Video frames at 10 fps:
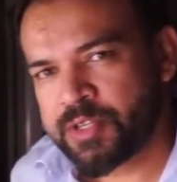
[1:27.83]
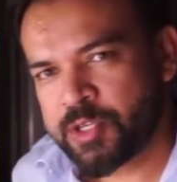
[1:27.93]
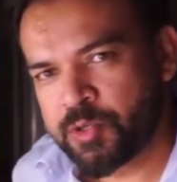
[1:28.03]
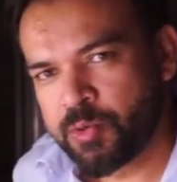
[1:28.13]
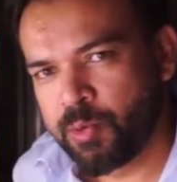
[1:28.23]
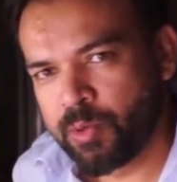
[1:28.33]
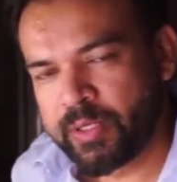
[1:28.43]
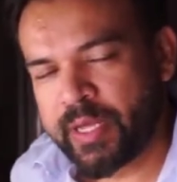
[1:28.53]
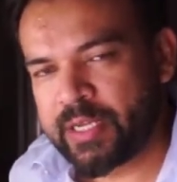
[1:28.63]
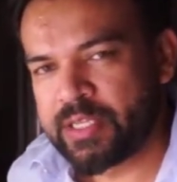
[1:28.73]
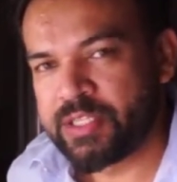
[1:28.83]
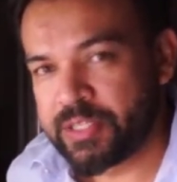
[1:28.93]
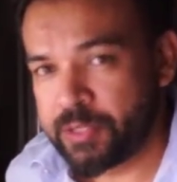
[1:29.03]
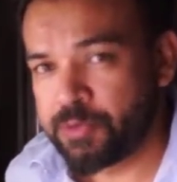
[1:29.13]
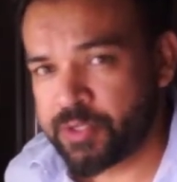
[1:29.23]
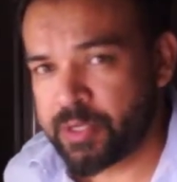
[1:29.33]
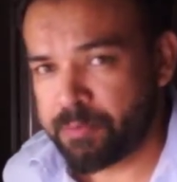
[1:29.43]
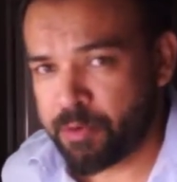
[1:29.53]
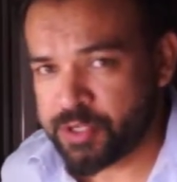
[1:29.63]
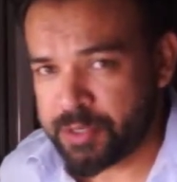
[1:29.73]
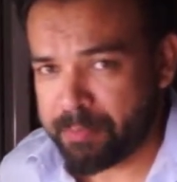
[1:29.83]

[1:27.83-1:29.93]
a tool that is used in project